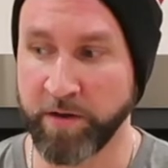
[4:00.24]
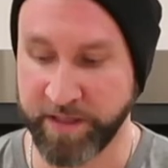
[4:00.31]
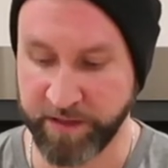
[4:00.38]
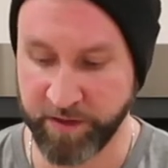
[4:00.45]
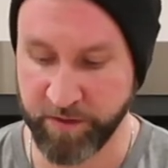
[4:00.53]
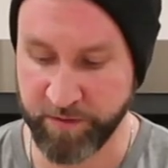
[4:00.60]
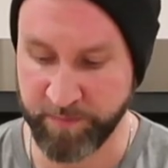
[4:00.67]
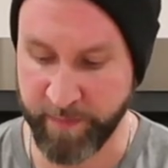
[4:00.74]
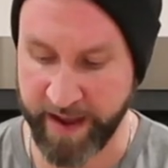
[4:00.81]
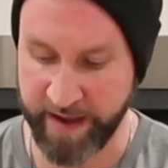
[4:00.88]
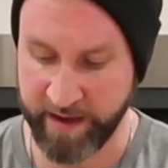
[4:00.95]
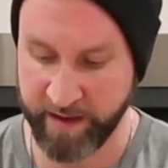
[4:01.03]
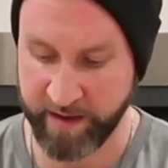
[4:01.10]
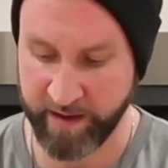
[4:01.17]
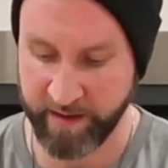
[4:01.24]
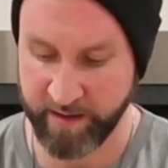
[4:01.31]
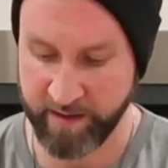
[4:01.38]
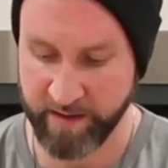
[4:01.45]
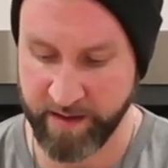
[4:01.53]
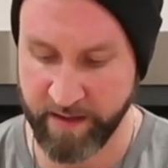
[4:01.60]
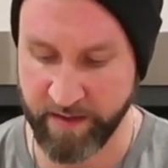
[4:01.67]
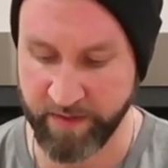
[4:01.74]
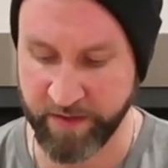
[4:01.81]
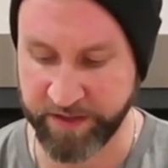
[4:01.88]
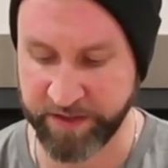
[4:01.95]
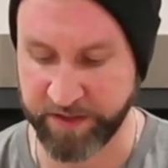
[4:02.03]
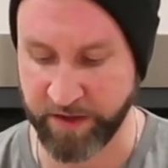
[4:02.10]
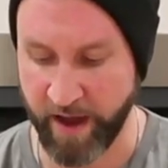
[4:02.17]
Aussies could make
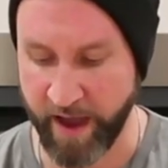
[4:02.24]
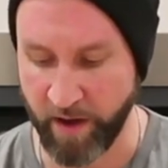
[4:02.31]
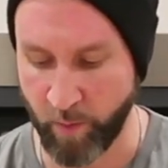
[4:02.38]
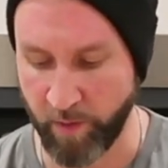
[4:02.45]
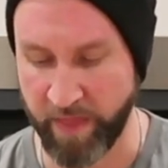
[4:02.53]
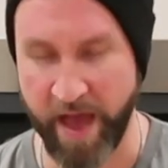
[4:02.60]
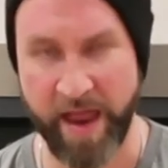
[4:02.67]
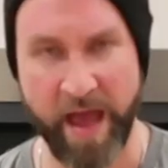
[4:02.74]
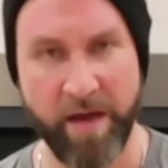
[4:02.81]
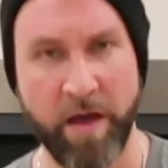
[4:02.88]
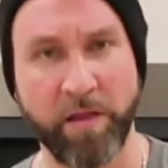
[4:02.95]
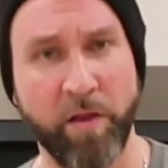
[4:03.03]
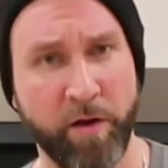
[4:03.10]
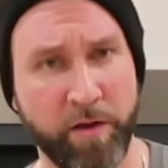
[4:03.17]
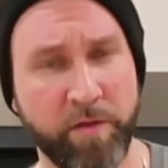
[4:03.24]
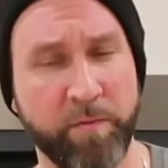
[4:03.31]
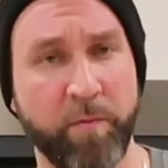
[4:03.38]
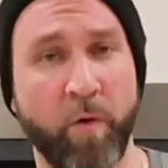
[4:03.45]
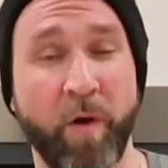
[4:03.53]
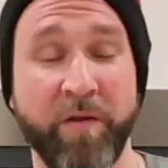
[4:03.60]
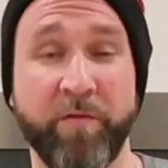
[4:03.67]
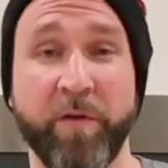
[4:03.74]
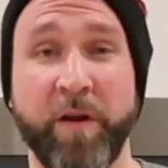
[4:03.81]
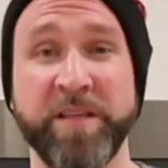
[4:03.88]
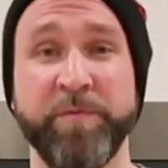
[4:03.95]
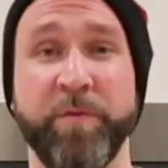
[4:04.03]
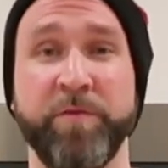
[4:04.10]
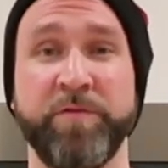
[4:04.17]
the style without ha- a lot of them or everyone
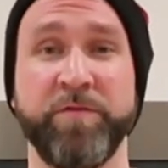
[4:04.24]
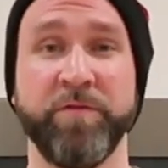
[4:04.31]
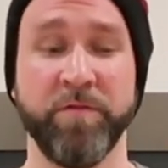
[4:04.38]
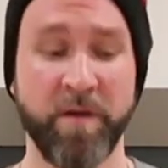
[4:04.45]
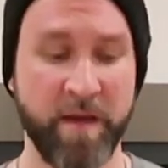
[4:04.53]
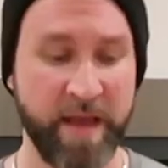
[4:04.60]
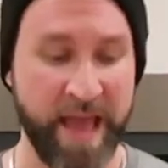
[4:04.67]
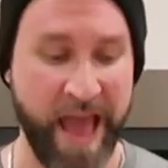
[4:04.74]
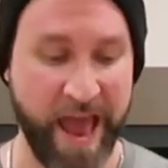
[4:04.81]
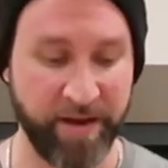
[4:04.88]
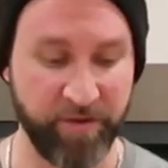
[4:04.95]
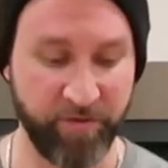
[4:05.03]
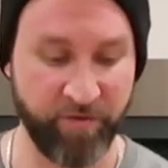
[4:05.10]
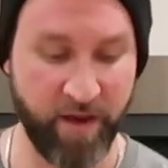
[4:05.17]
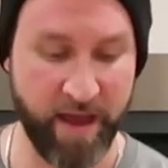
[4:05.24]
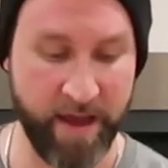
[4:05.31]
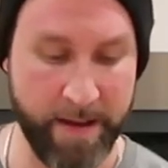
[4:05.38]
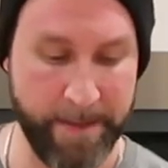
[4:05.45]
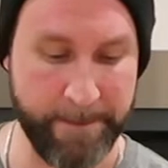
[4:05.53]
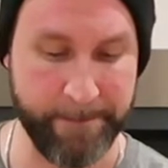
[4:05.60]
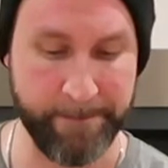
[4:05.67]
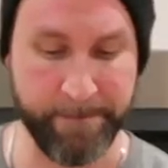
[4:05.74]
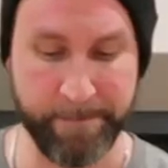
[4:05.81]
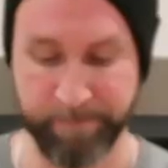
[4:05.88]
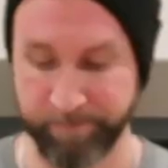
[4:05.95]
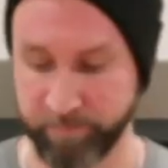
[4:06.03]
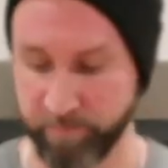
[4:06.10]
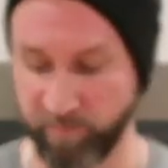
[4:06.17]
I spoke to hadn't um,
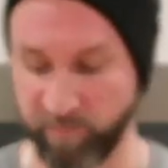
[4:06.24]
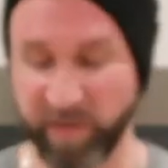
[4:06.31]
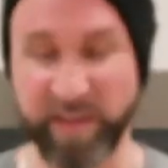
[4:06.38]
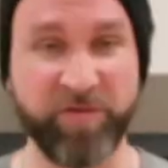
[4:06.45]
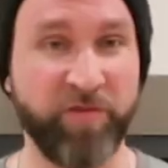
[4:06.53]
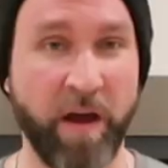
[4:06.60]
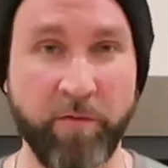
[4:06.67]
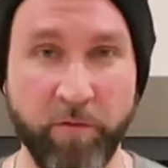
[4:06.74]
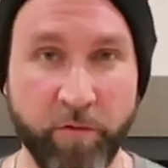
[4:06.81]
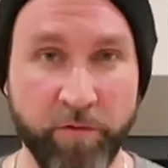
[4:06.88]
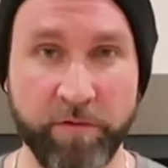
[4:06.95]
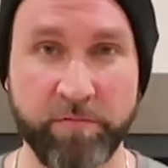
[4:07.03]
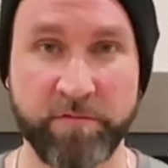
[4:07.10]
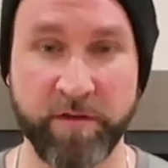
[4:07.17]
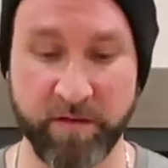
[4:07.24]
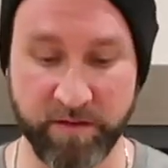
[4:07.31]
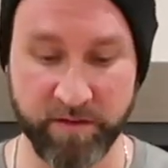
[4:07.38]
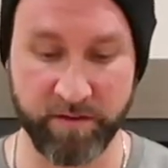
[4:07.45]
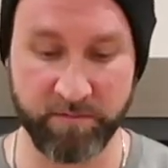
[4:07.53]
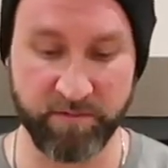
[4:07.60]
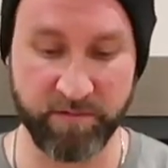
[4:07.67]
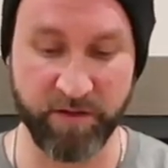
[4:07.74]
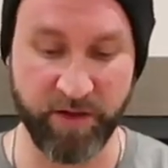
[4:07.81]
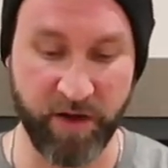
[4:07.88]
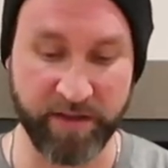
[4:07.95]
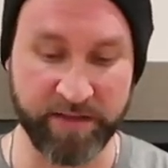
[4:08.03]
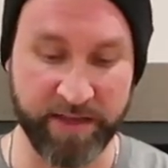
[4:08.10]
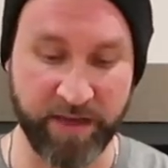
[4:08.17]
really traveled to the
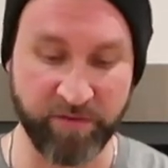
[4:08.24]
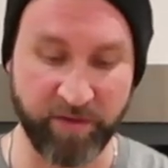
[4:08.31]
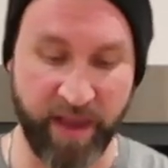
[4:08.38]
United States